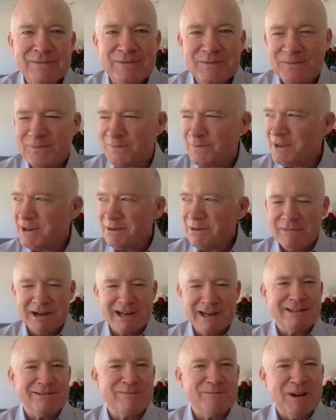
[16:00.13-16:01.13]
feel
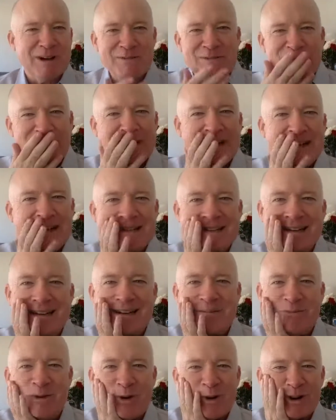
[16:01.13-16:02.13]
my face
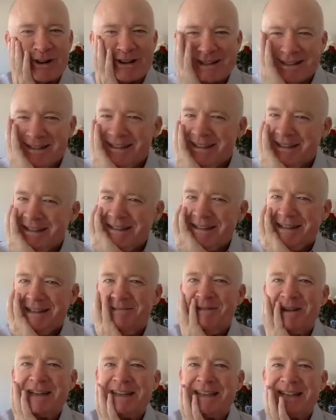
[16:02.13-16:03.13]
anymore since
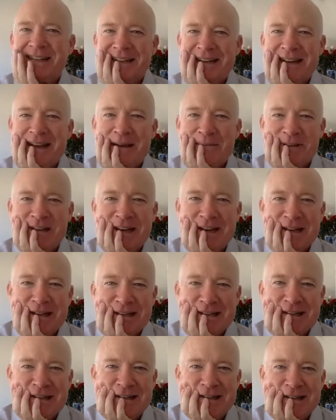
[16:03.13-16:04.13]
went to the damn
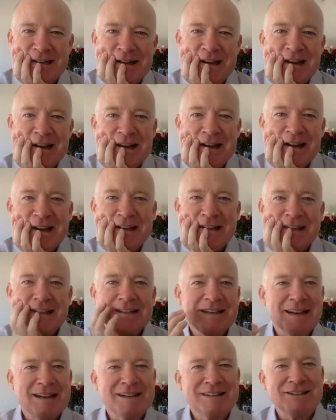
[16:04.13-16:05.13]
dentist, and the
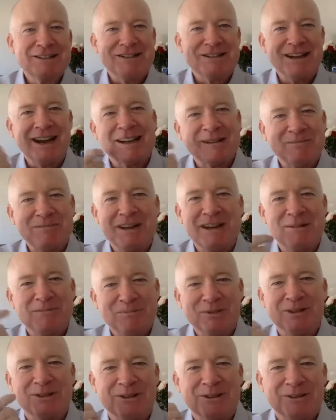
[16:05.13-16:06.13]
dentist jacked me
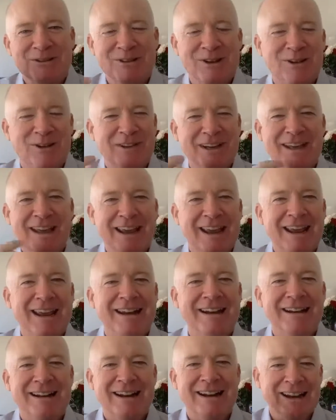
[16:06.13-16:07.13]
up with the
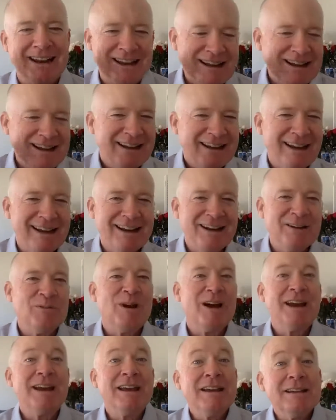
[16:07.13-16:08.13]
Novocaine.
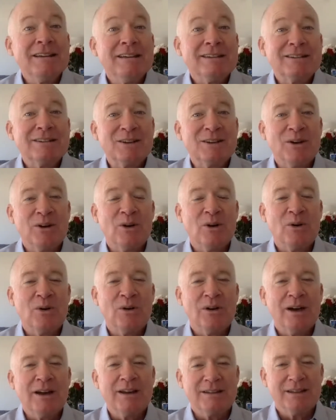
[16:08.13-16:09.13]
Anyway,
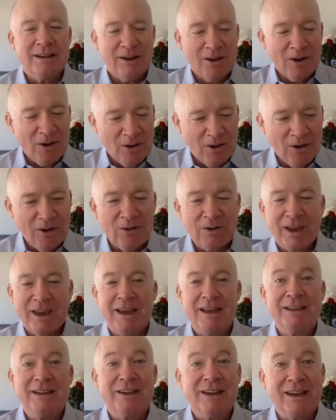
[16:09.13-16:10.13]
so I said, oh,
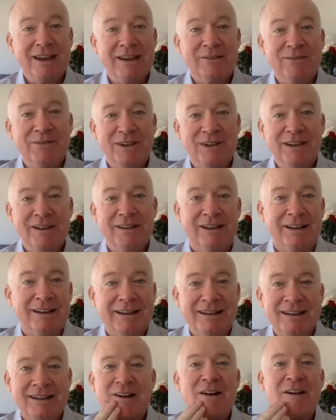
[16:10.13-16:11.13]
okay, you can't feel it,
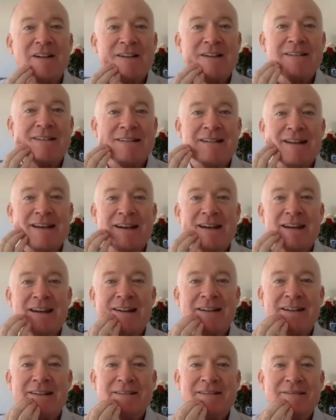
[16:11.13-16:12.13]

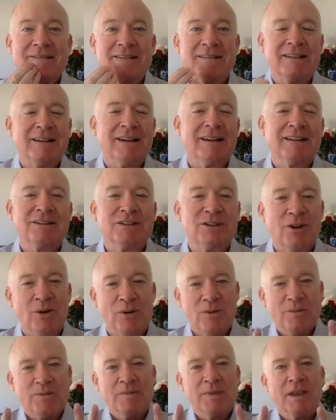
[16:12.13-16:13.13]
and
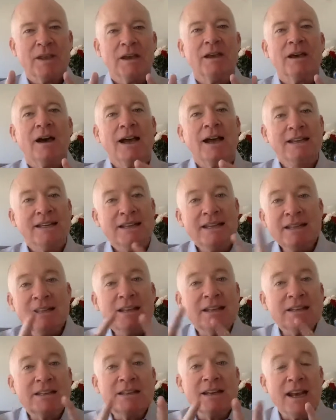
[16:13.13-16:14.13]
so I did
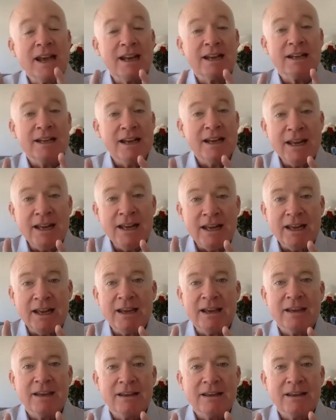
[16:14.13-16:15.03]
this technique,